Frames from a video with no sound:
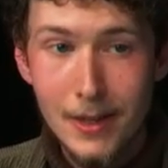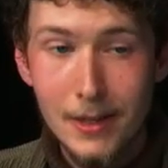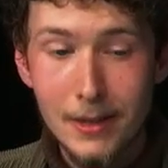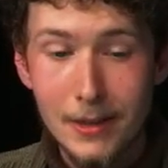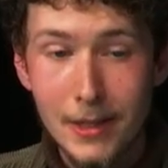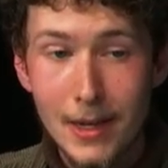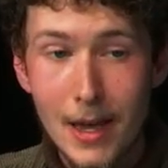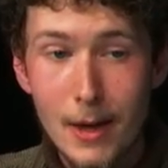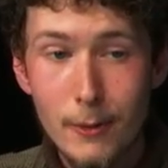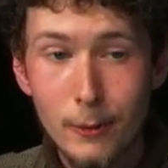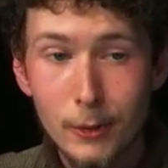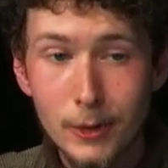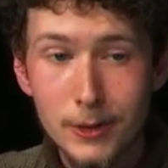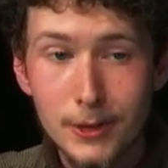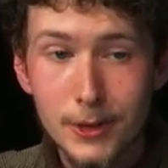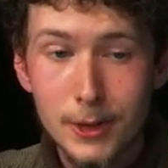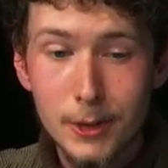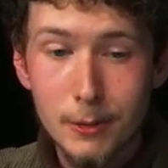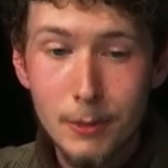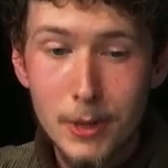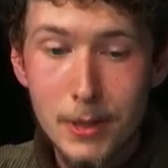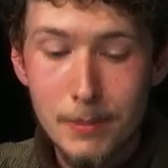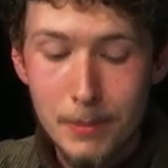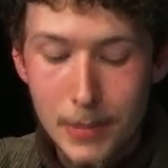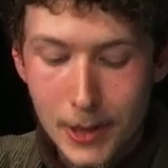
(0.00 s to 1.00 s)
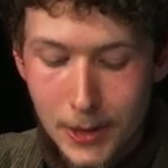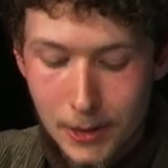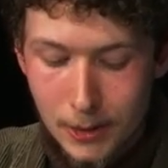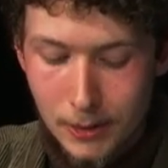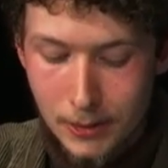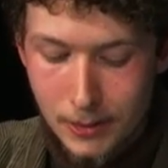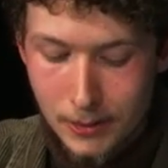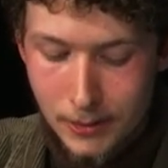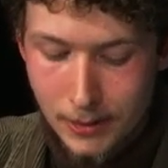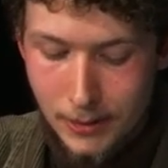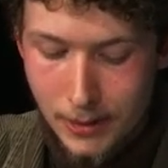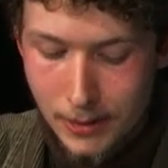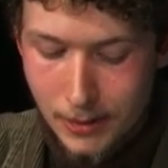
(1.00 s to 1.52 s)
The efforts to
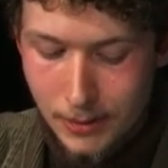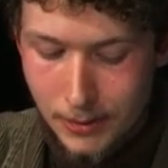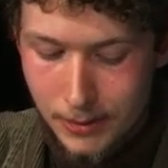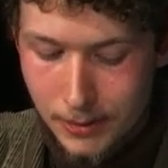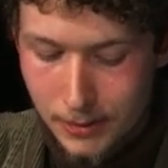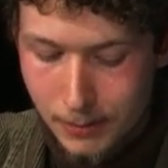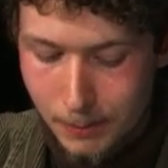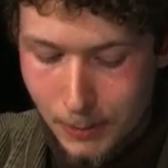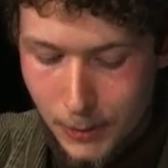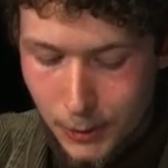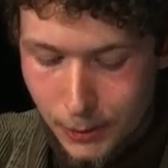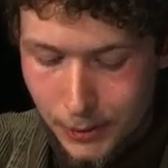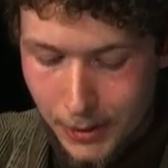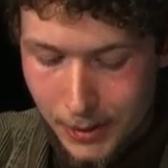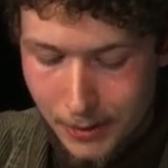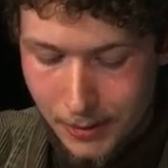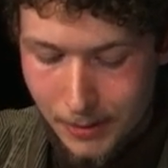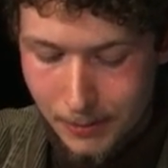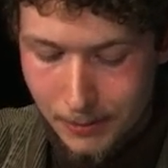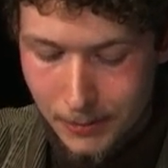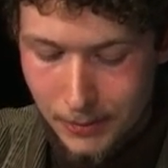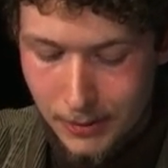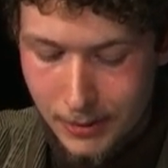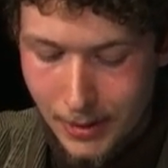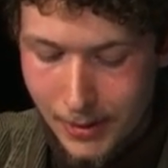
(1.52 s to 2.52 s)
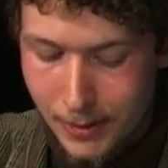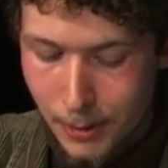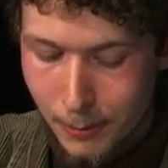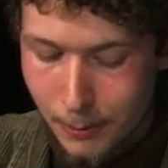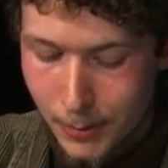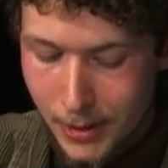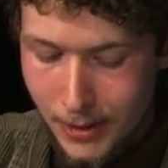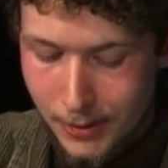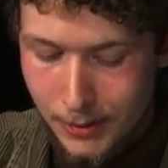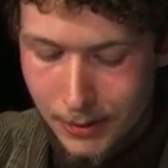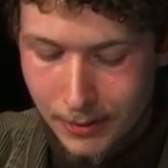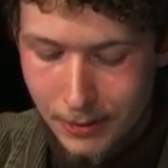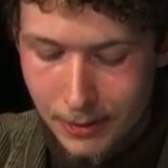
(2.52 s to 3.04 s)
rebuild these museums and the
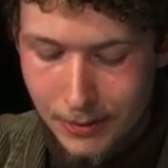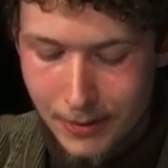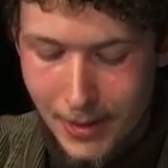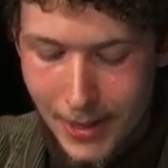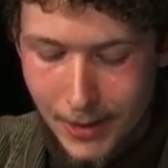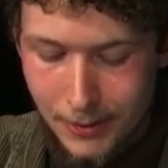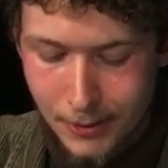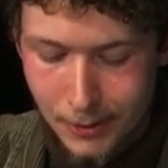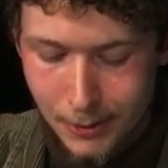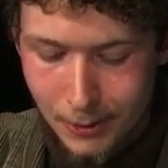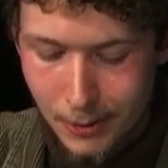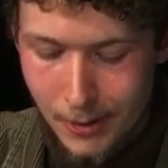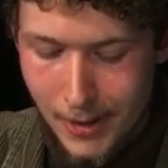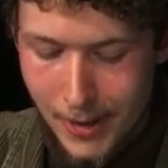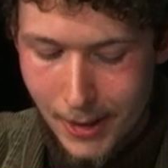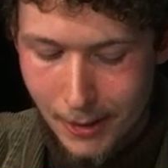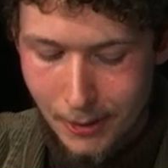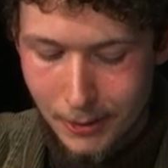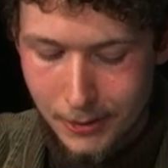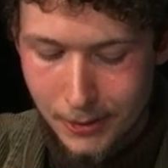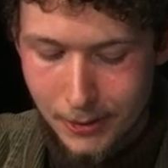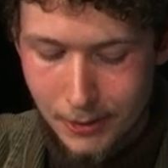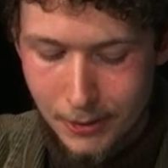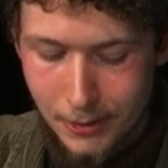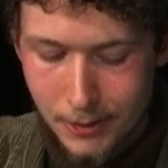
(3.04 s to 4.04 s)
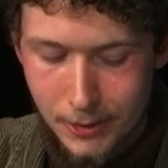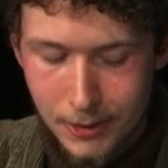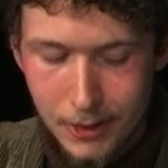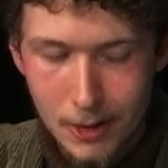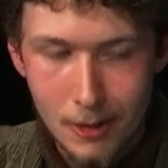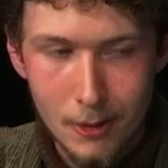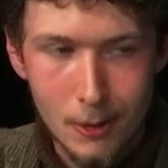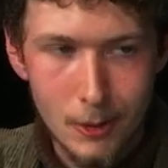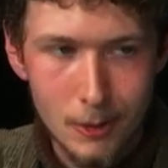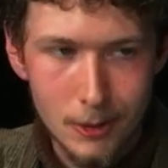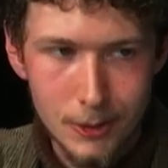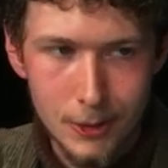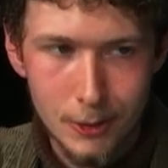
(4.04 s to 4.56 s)
region's national heritage
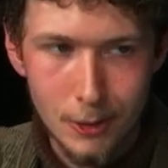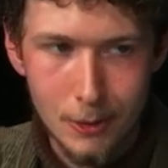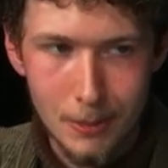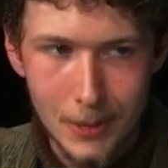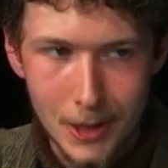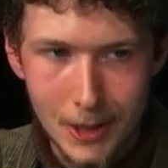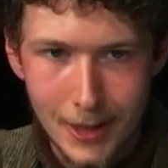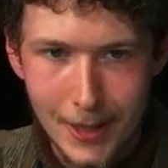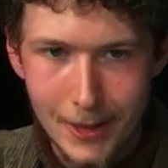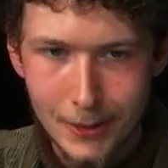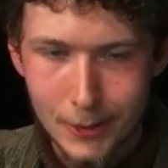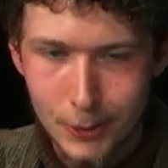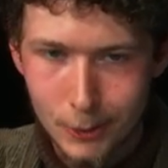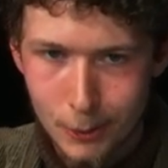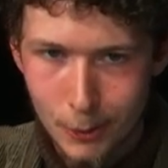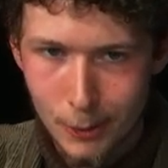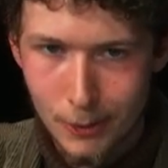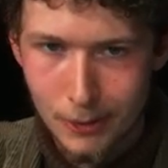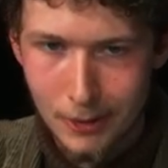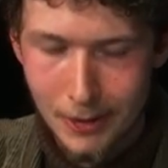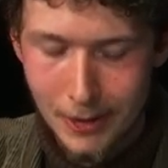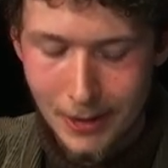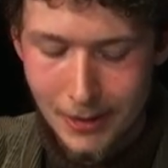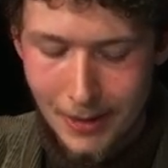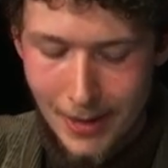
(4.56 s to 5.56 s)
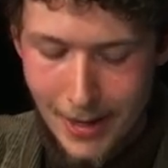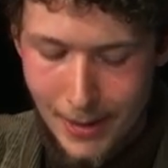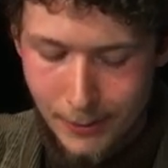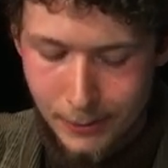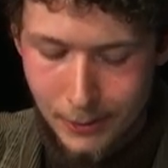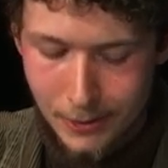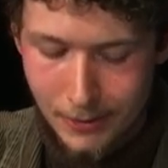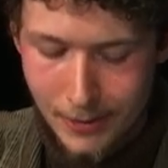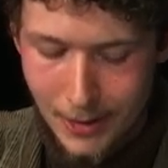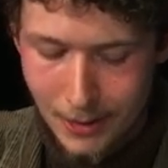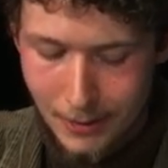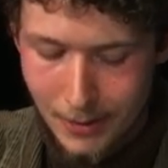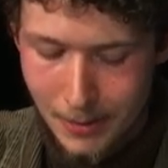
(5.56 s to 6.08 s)
also began shortly
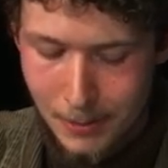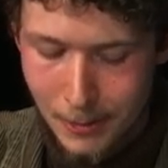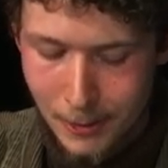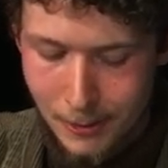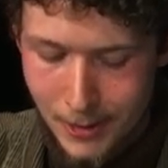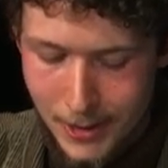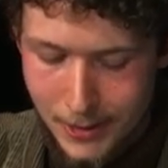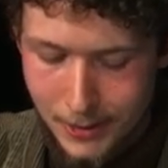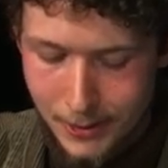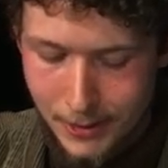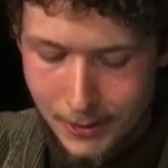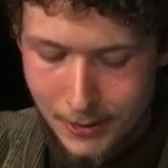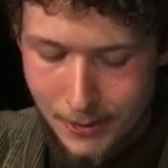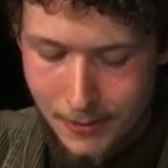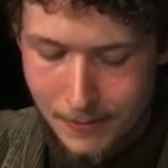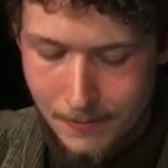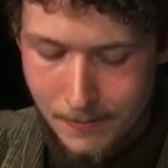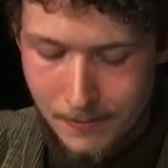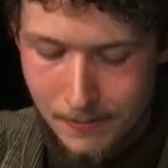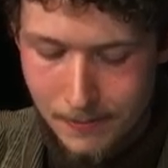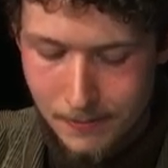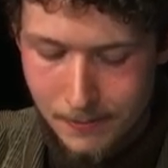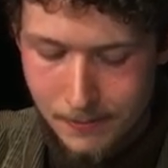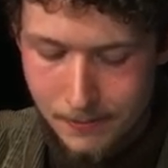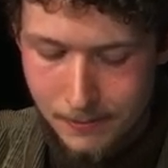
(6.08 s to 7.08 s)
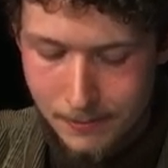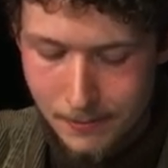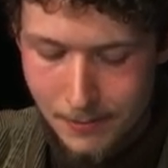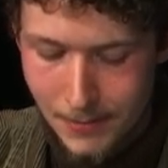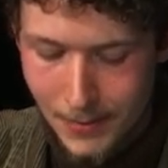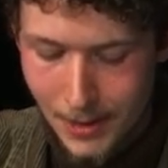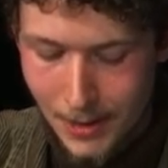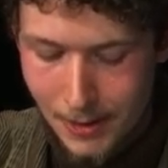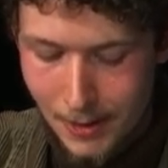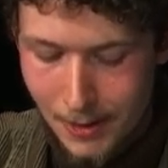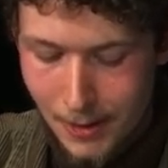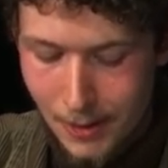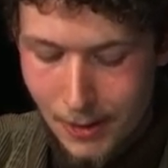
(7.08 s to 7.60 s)
after their liberation.
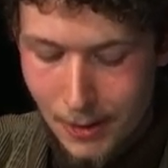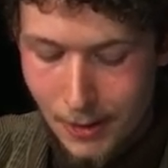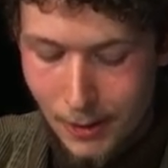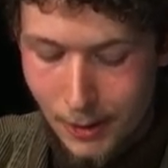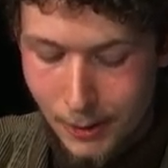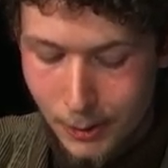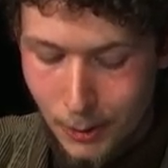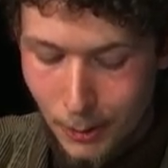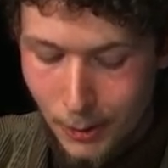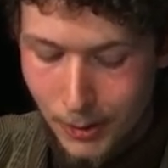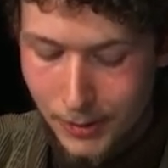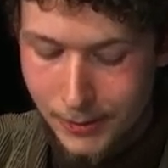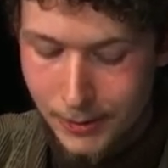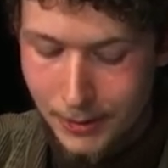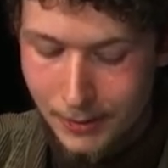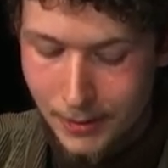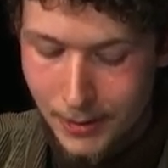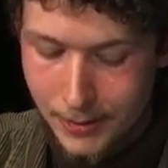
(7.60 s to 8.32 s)
According to